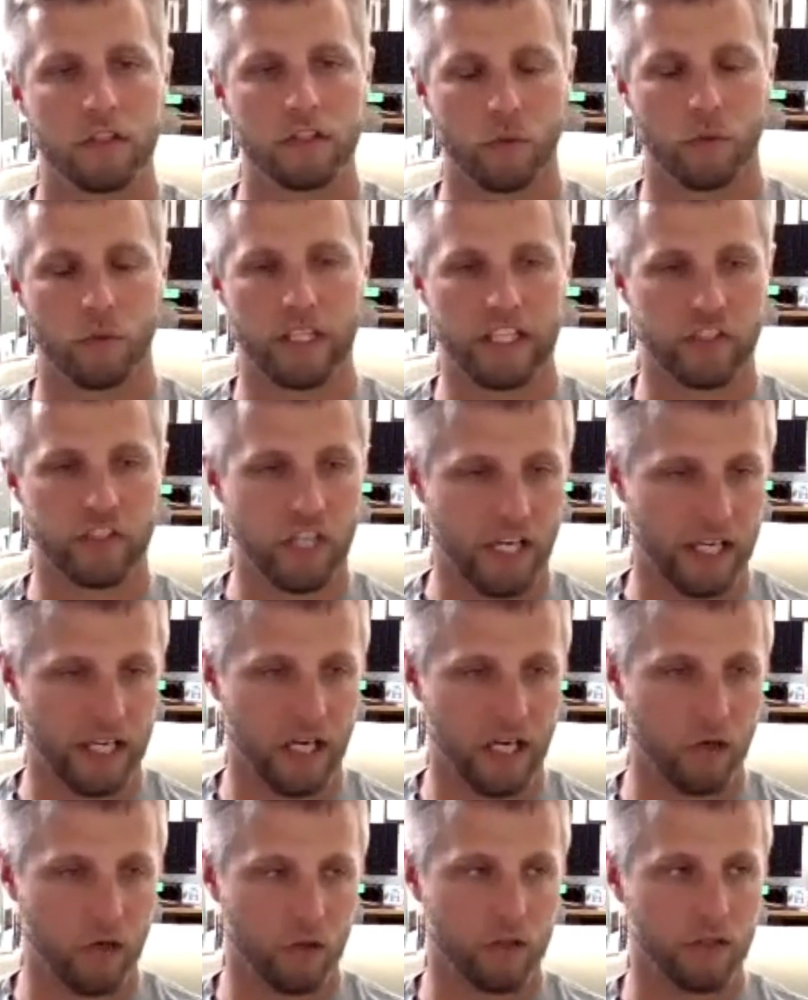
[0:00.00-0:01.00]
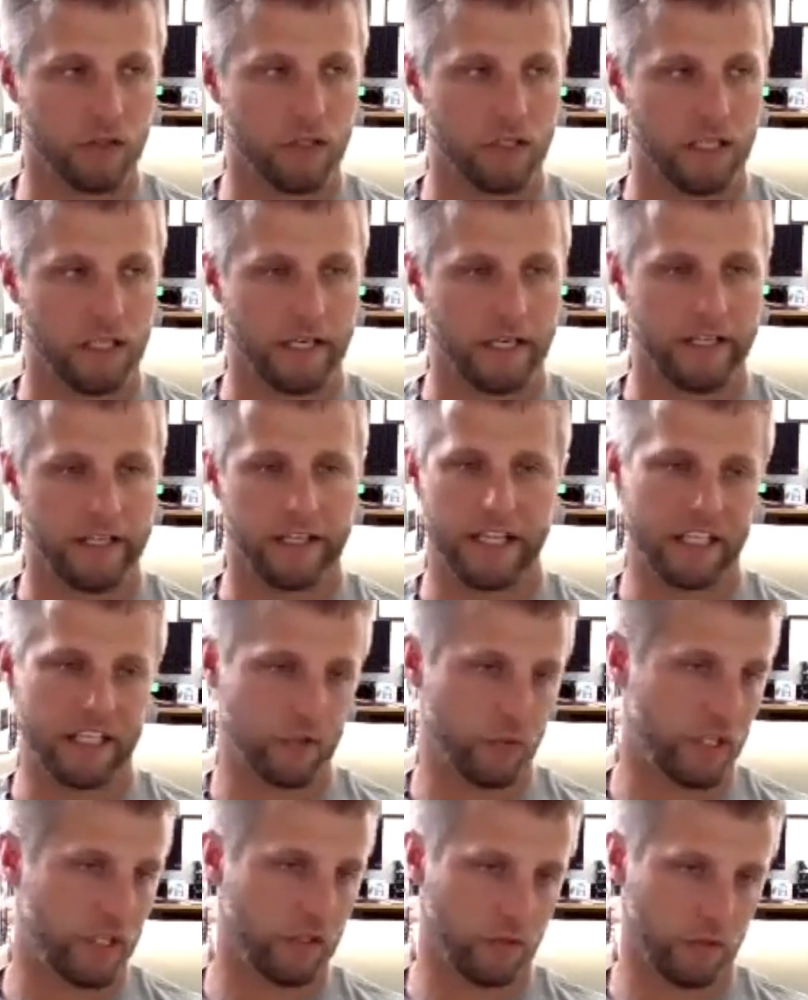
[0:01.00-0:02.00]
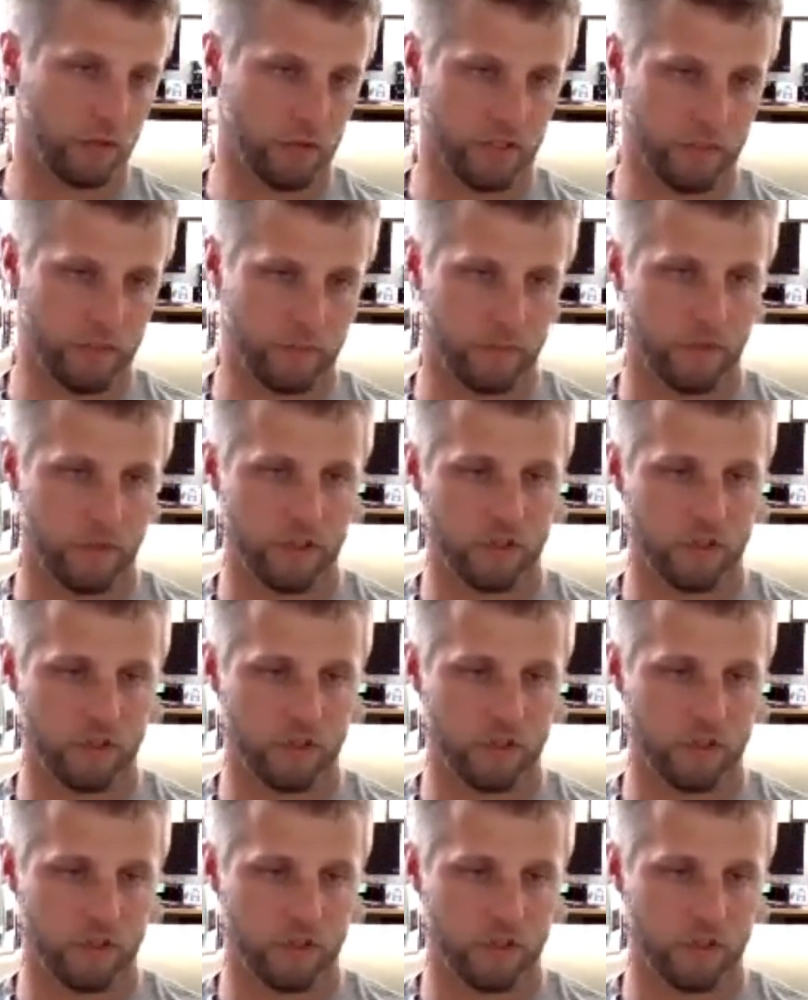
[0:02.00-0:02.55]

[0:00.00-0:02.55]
So when they check out, and then that's when you lose them.